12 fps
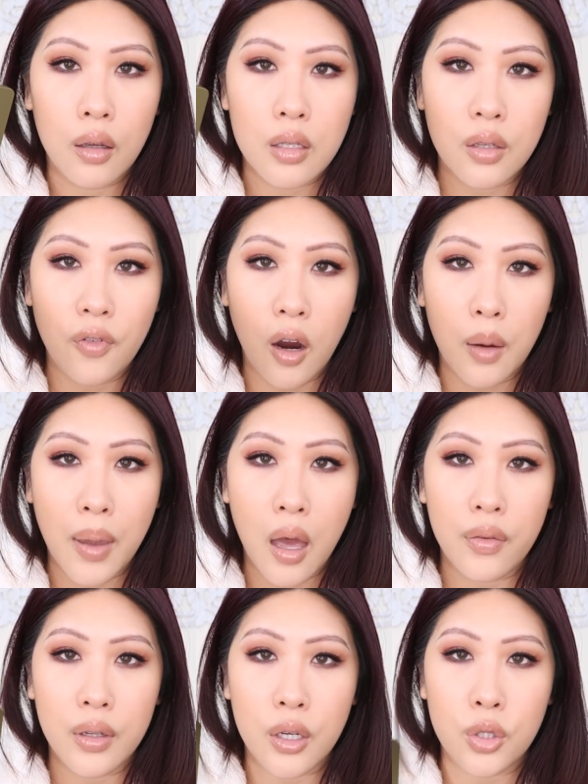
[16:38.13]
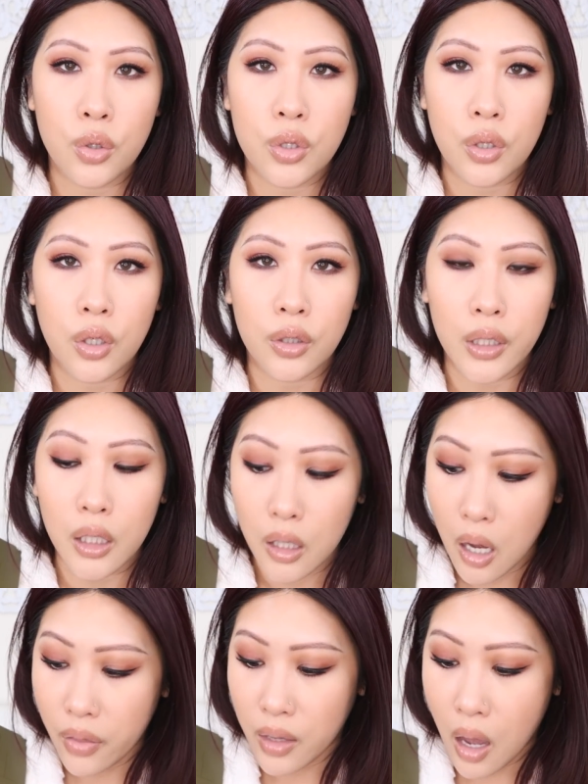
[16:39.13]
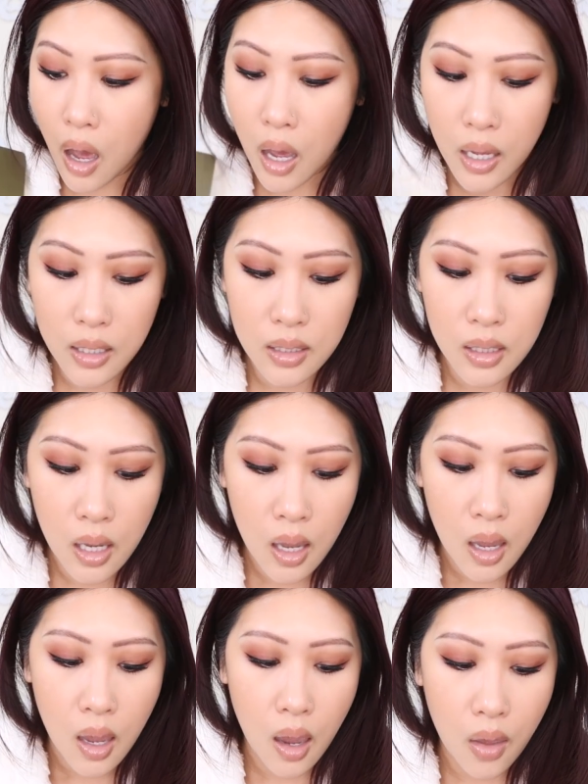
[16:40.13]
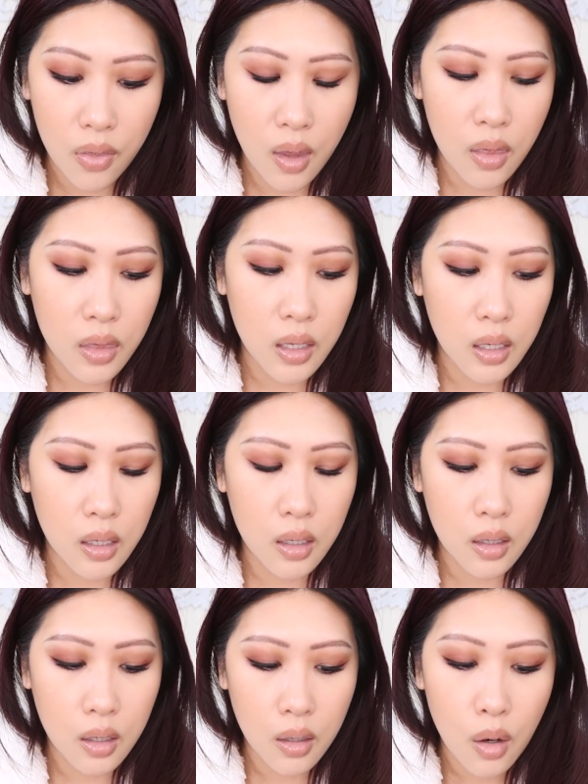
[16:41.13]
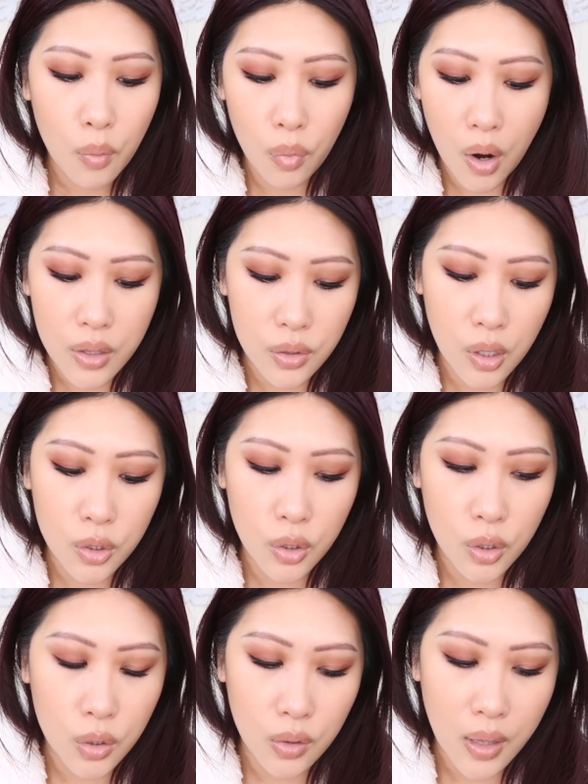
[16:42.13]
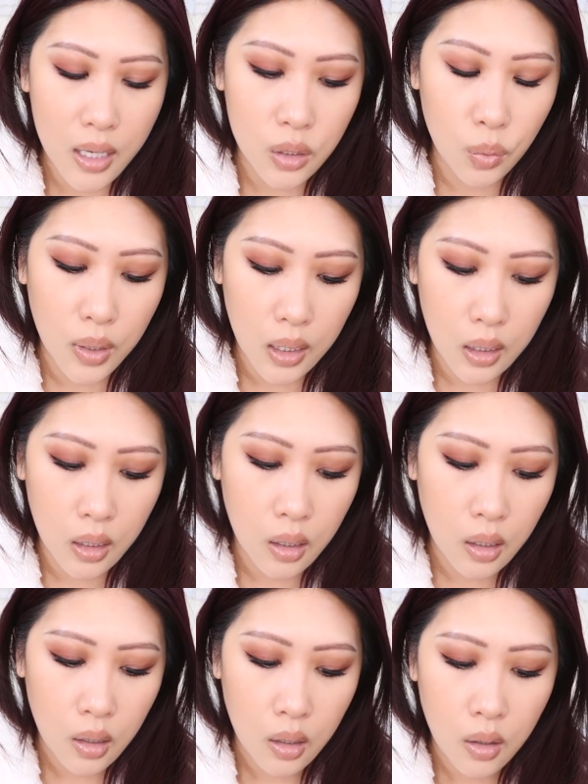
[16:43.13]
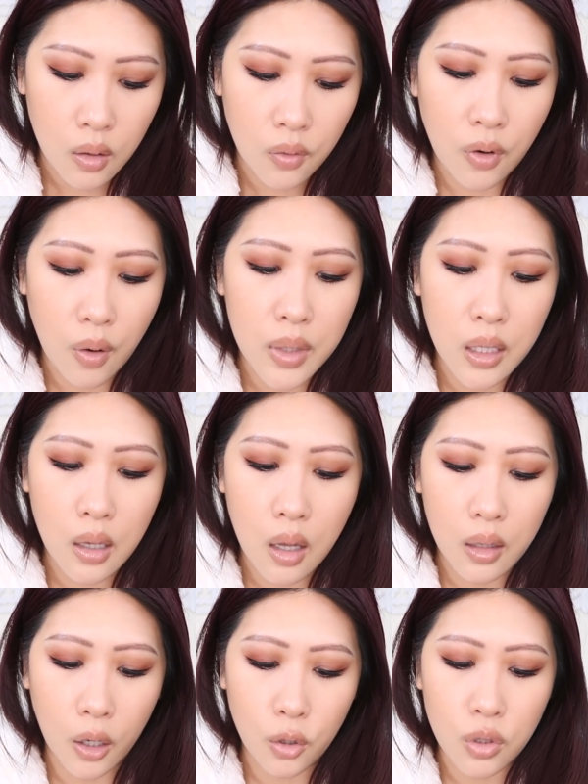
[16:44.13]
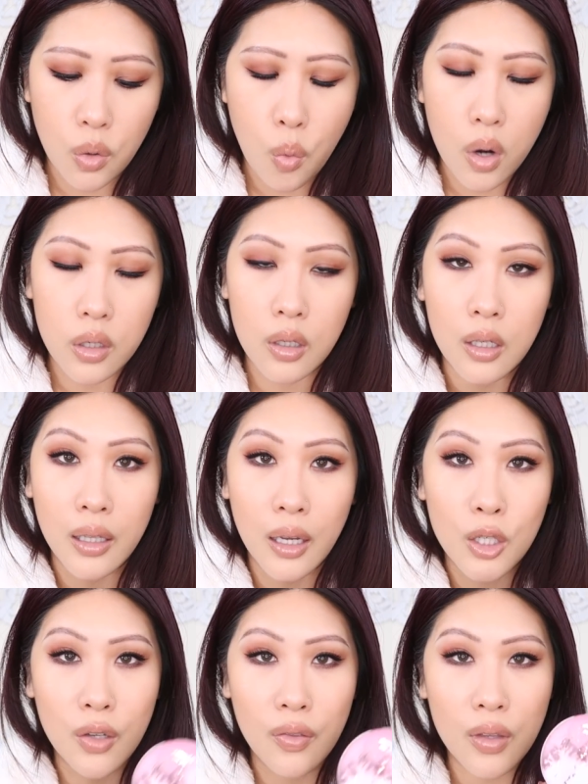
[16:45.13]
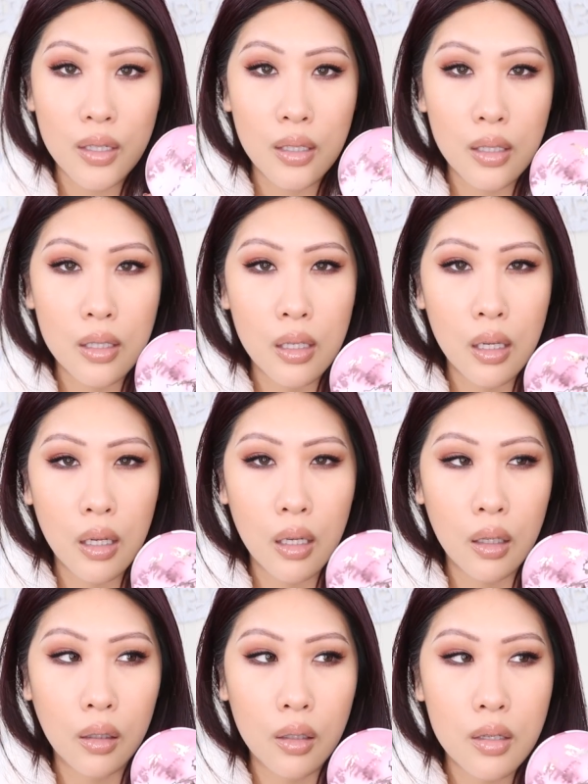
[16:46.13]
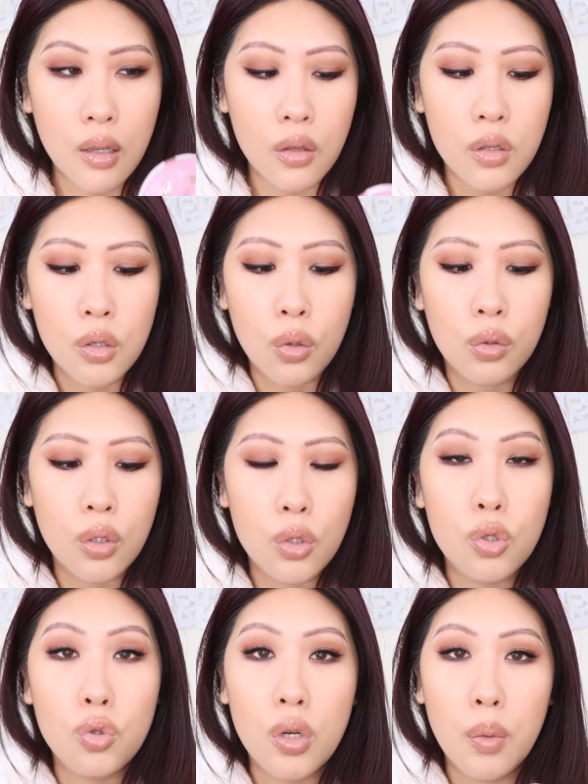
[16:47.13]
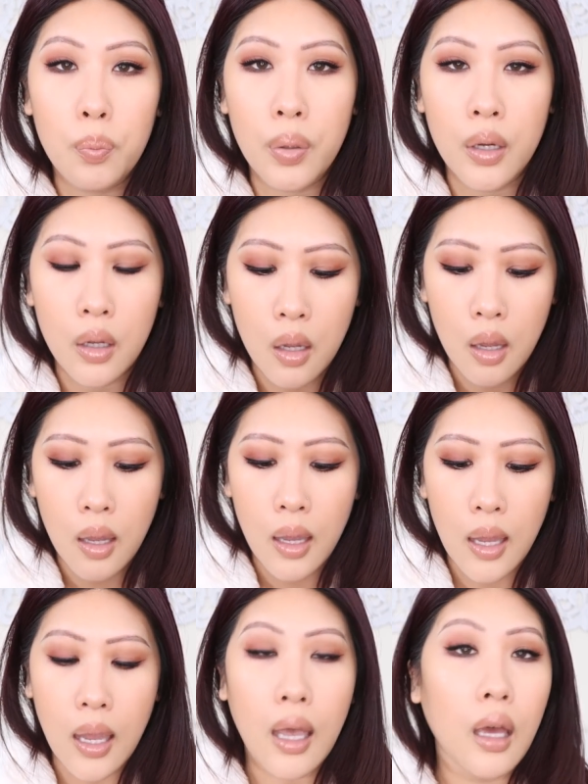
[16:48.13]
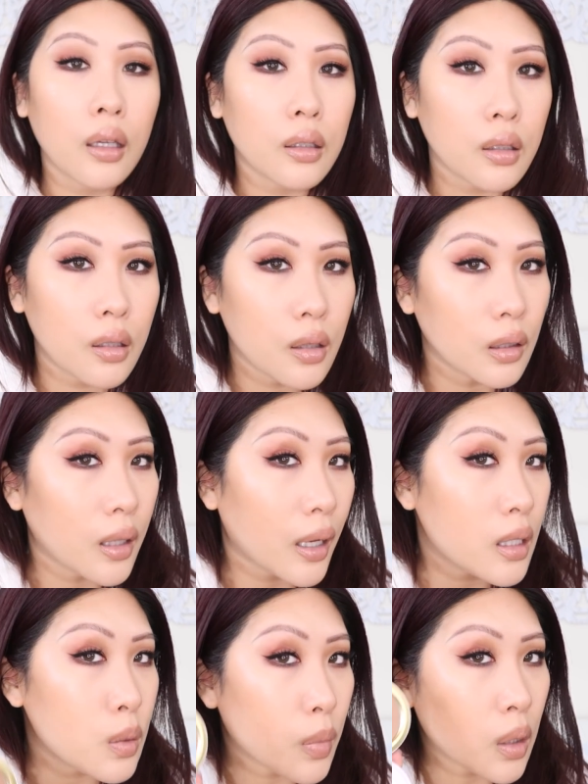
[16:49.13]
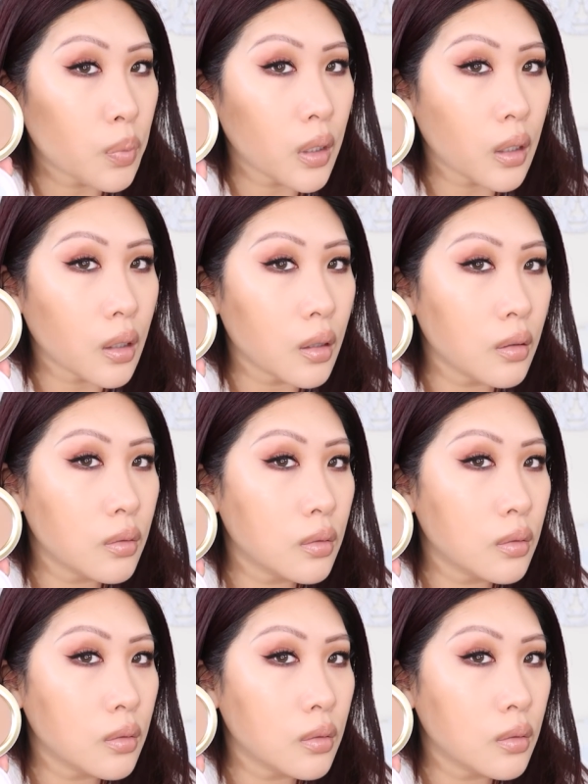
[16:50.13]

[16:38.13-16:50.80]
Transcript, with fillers: Safari palette that I showed you earlier on the eyes and then the bronzer I showed you last week from the Electric Wonder collection. This is in Sun-Soaked Strip and the lights might be